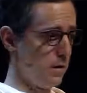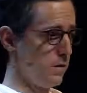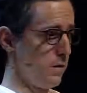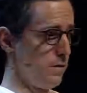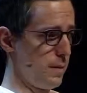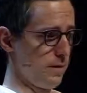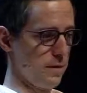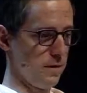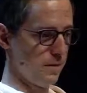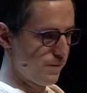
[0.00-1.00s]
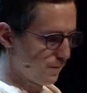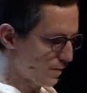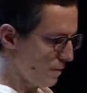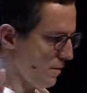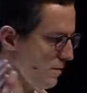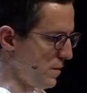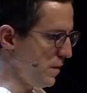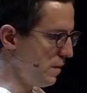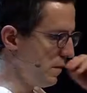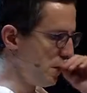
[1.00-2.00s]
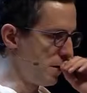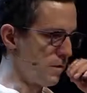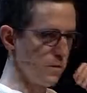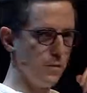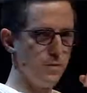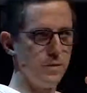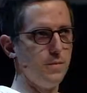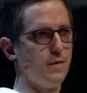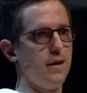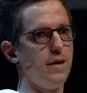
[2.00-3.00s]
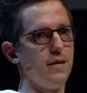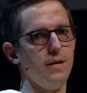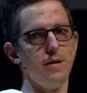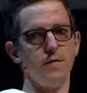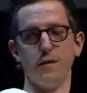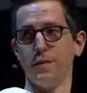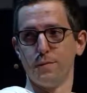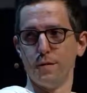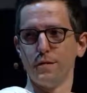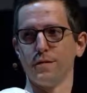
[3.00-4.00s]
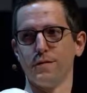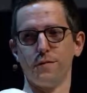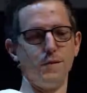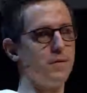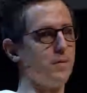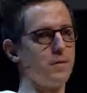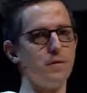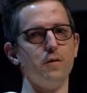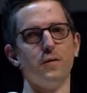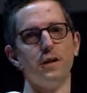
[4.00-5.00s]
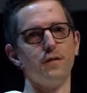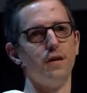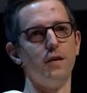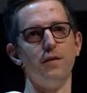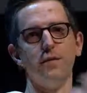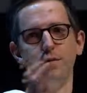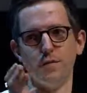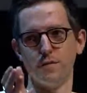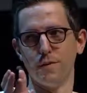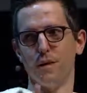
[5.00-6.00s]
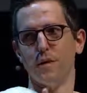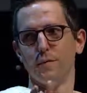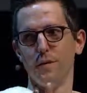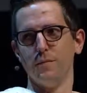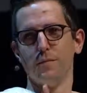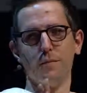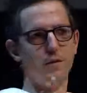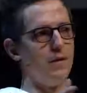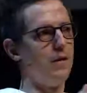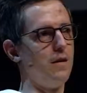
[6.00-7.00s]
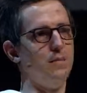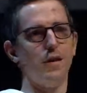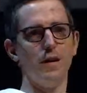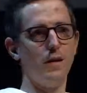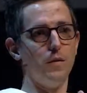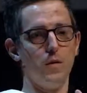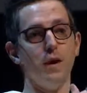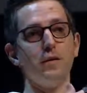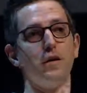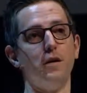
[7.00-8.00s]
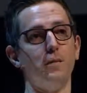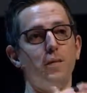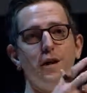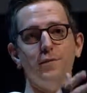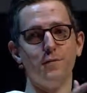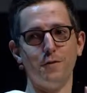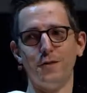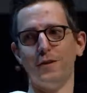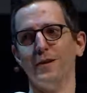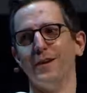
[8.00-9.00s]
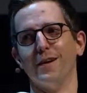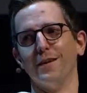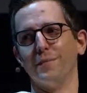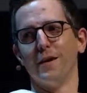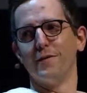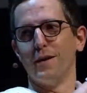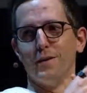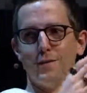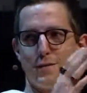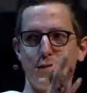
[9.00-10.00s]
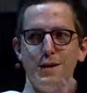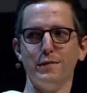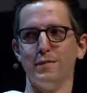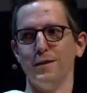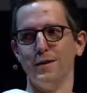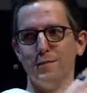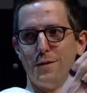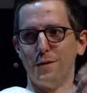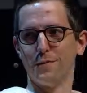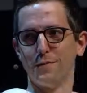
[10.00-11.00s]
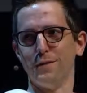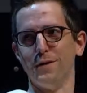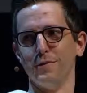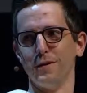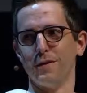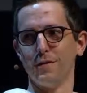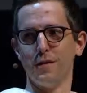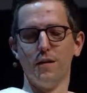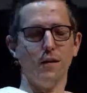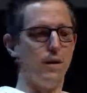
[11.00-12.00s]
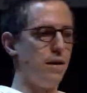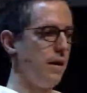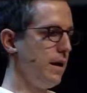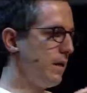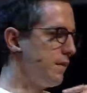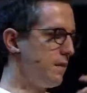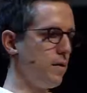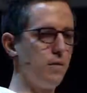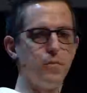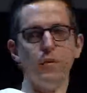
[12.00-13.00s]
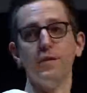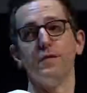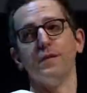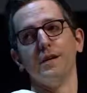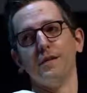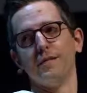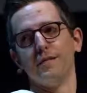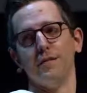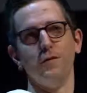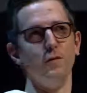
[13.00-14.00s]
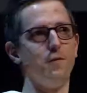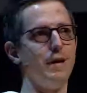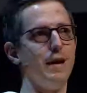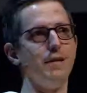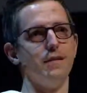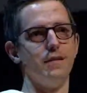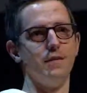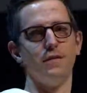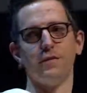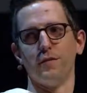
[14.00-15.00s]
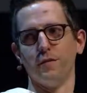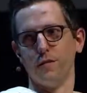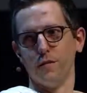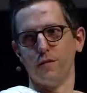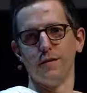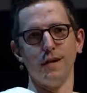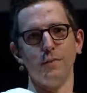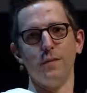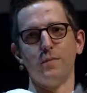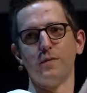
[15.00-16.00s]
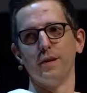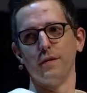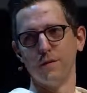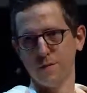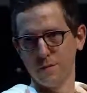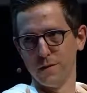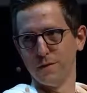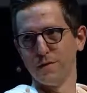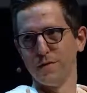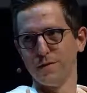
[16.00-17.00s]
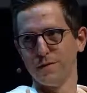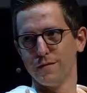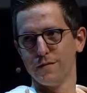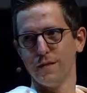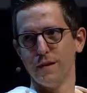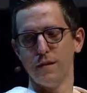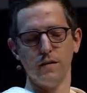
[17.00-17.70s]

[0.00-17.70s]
We've built a group in Mill Valley on Facebook. It's a Facebook group. It has hundreds of people that are all what I would call mindful. They're part of either the creative community, the mindful community, whatever. And the whole point of it is to use that digital tool to get people together in the real world, right?